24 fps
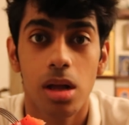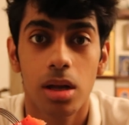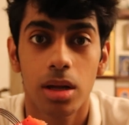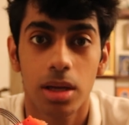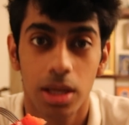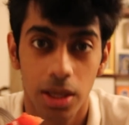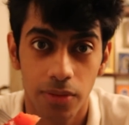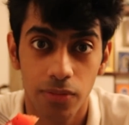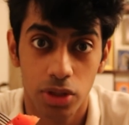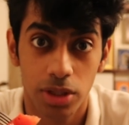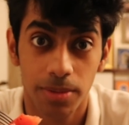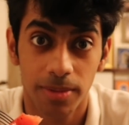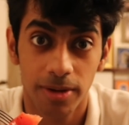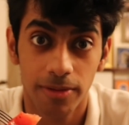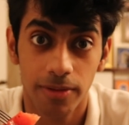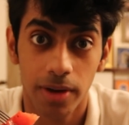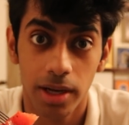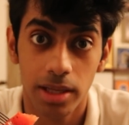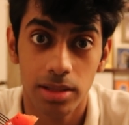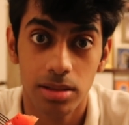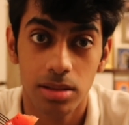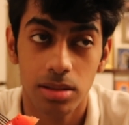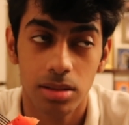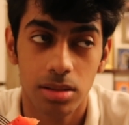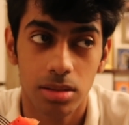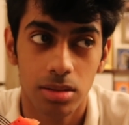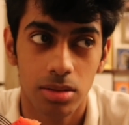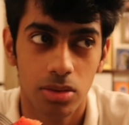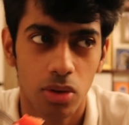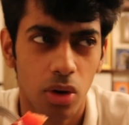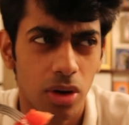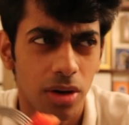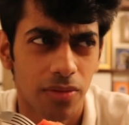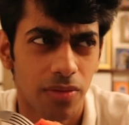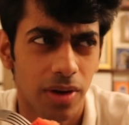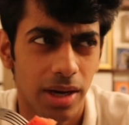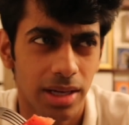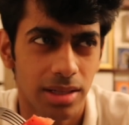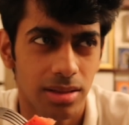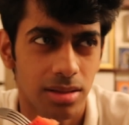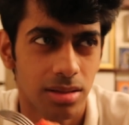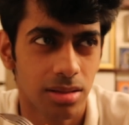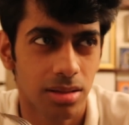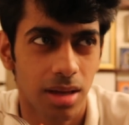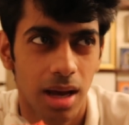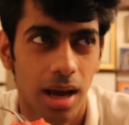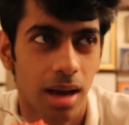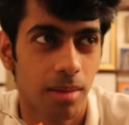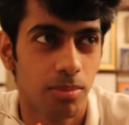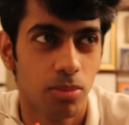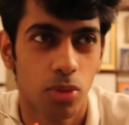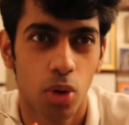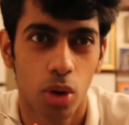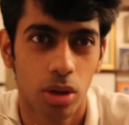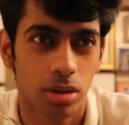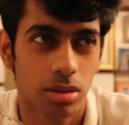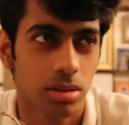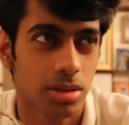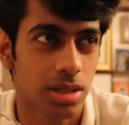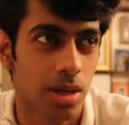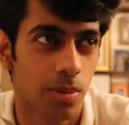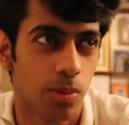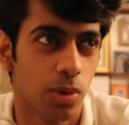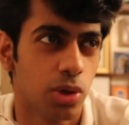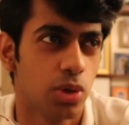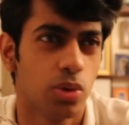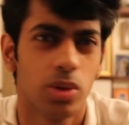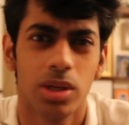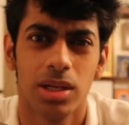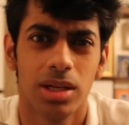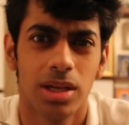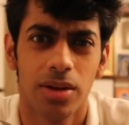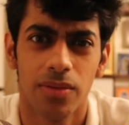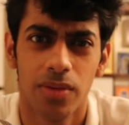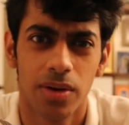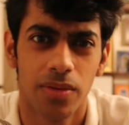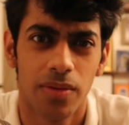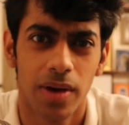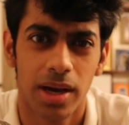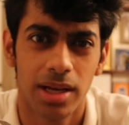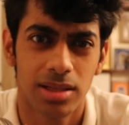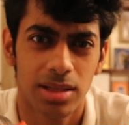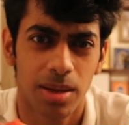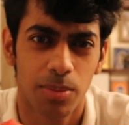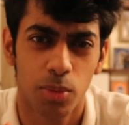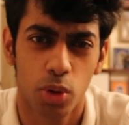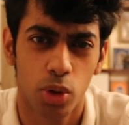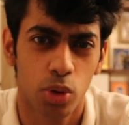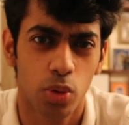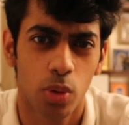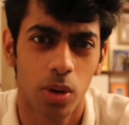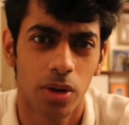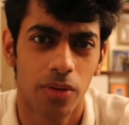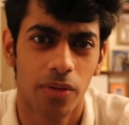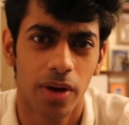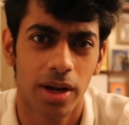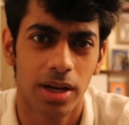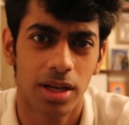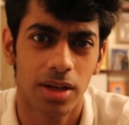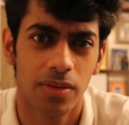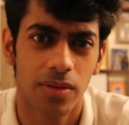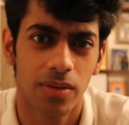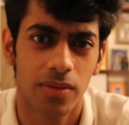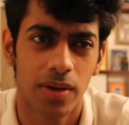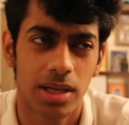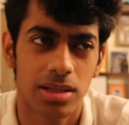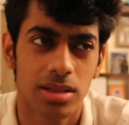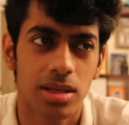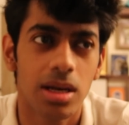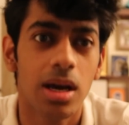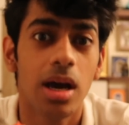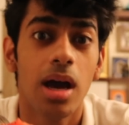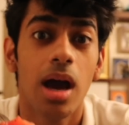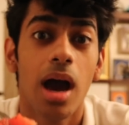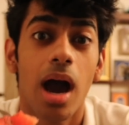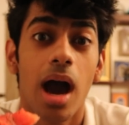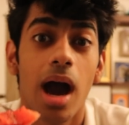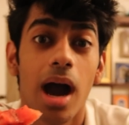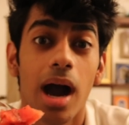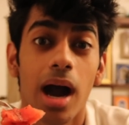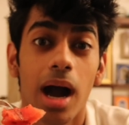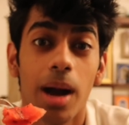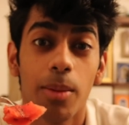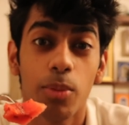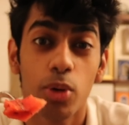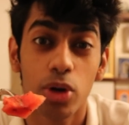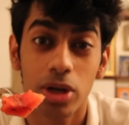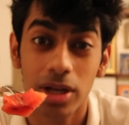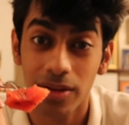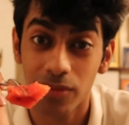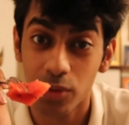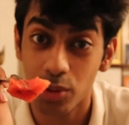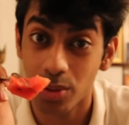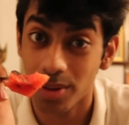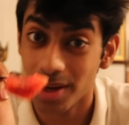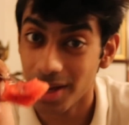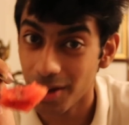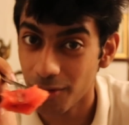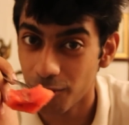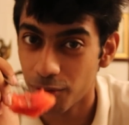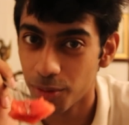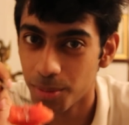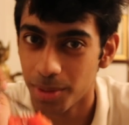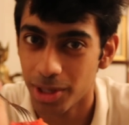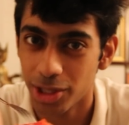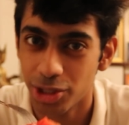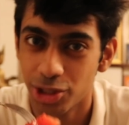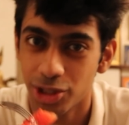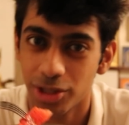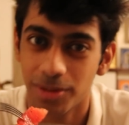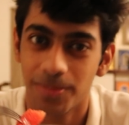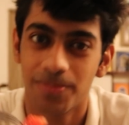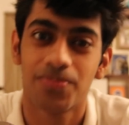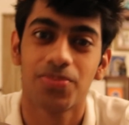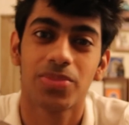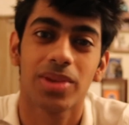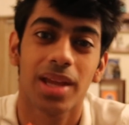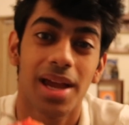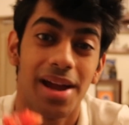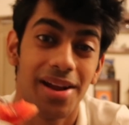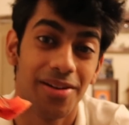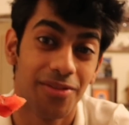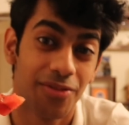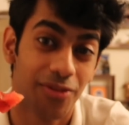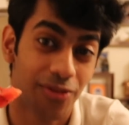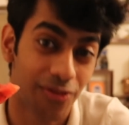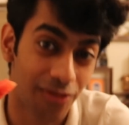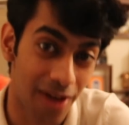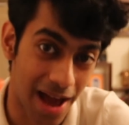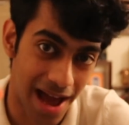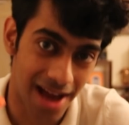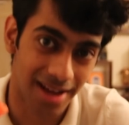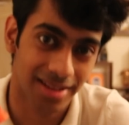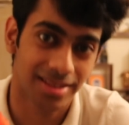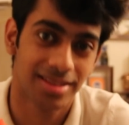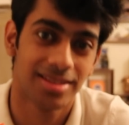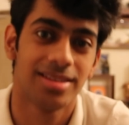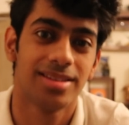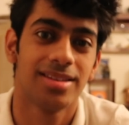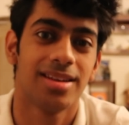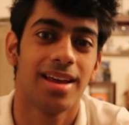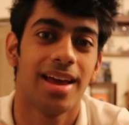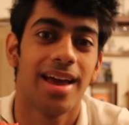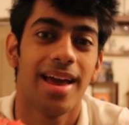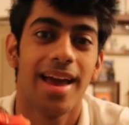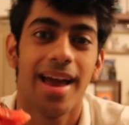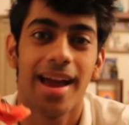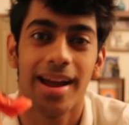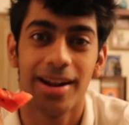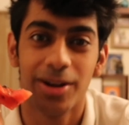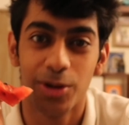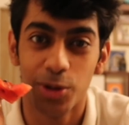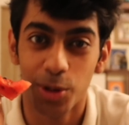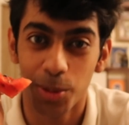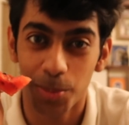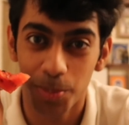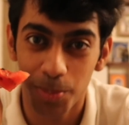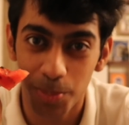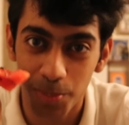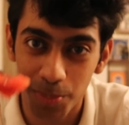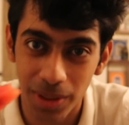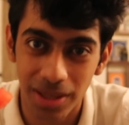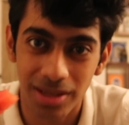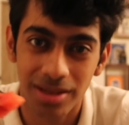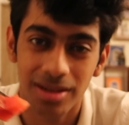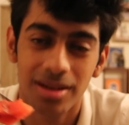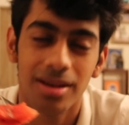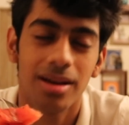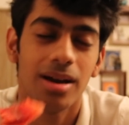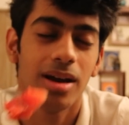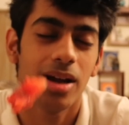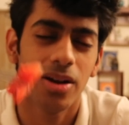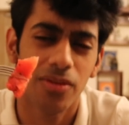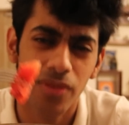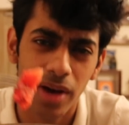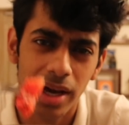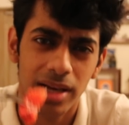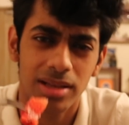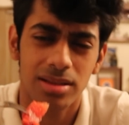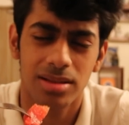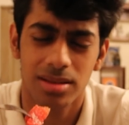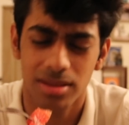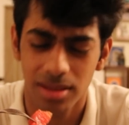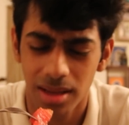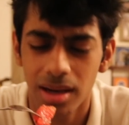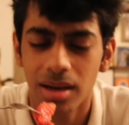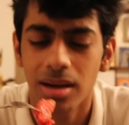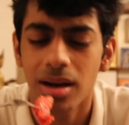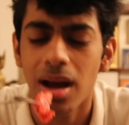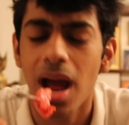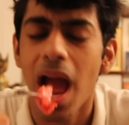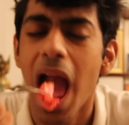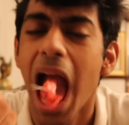give you some advice. Not advice. I'm not someone who can give advice. I'm not qualified to give advice. I'm going to give you information and facts and advice, yeah.